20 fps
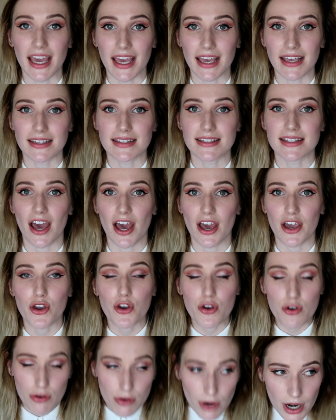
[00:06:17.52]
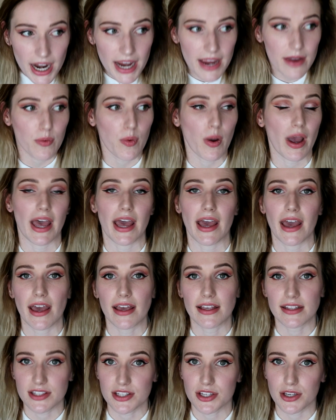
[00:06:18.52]
is a great
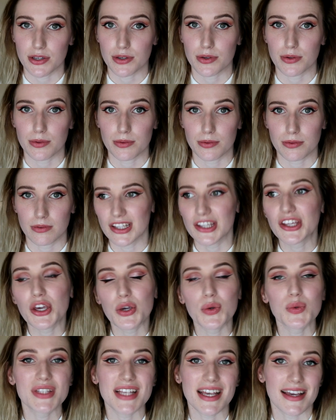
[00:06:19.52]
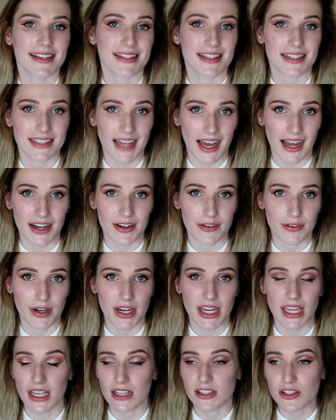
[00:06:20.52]
way to use it as a
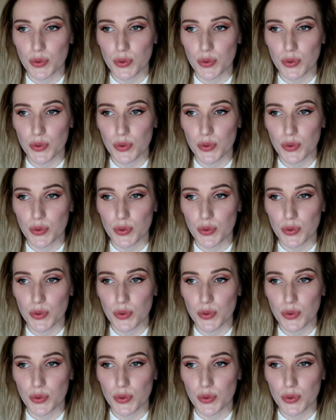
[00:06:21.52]
diary.